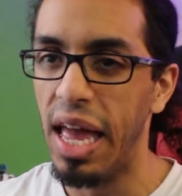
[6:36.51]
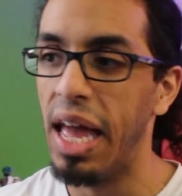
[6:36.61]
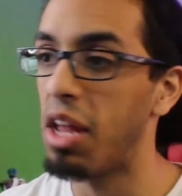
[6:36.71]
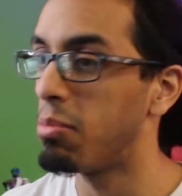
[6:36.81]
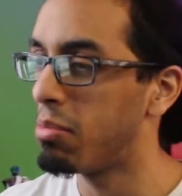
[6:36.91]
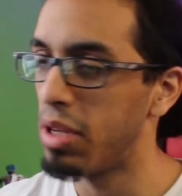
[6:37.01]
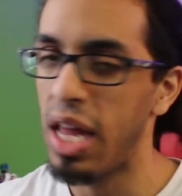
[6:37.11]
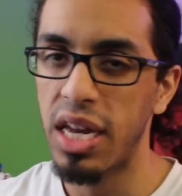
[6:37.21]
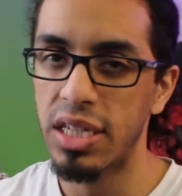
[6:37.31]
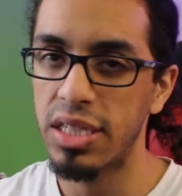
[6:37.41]
and
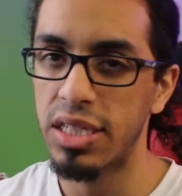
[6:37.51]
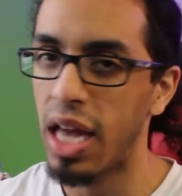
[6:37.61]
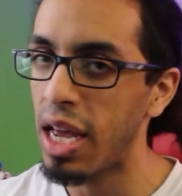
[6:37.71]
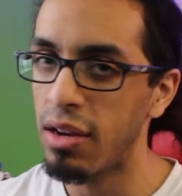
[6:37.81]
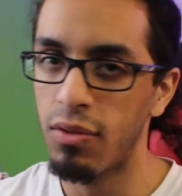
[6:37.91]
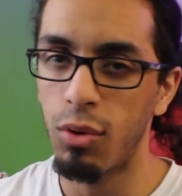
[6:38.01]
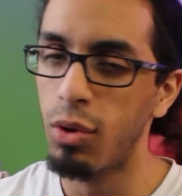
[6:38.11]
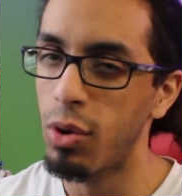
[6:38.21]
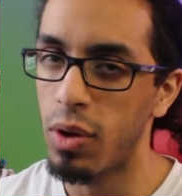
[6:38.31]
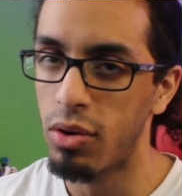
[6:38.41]
not a sign of
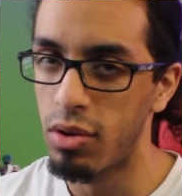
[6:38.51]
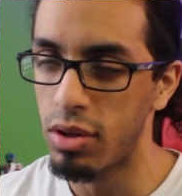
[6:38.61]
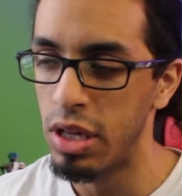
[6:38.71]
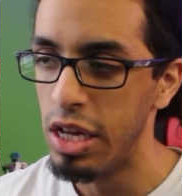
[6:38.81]
Oro at all.